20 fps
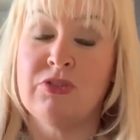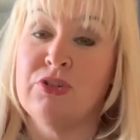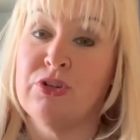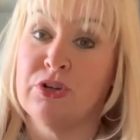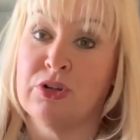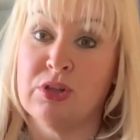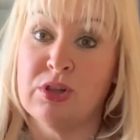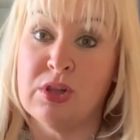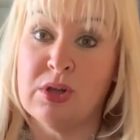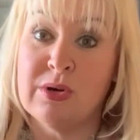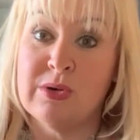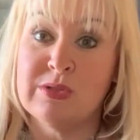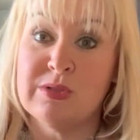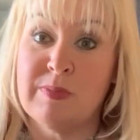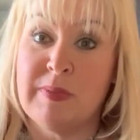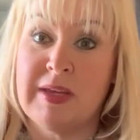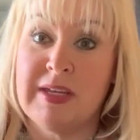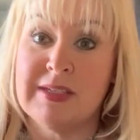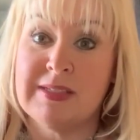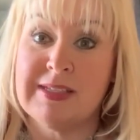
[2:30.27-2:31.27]
to your clothes
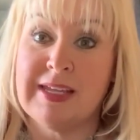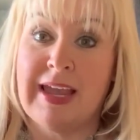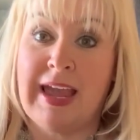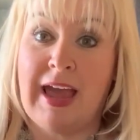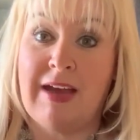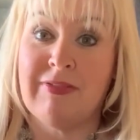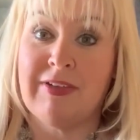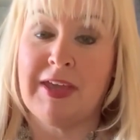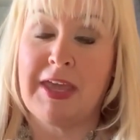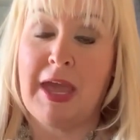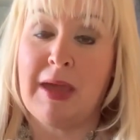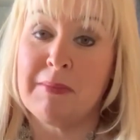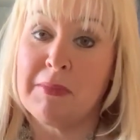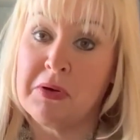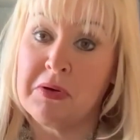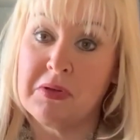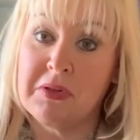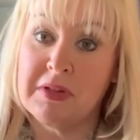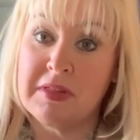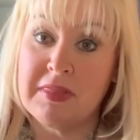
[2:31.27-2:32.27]
because they have a
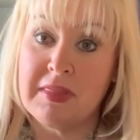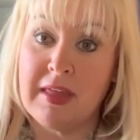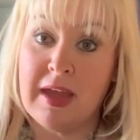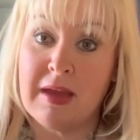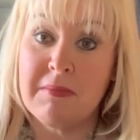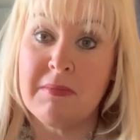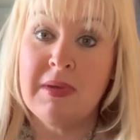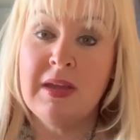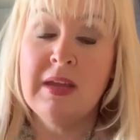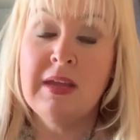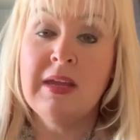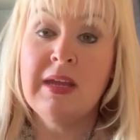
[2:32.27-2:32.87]
chemical in them.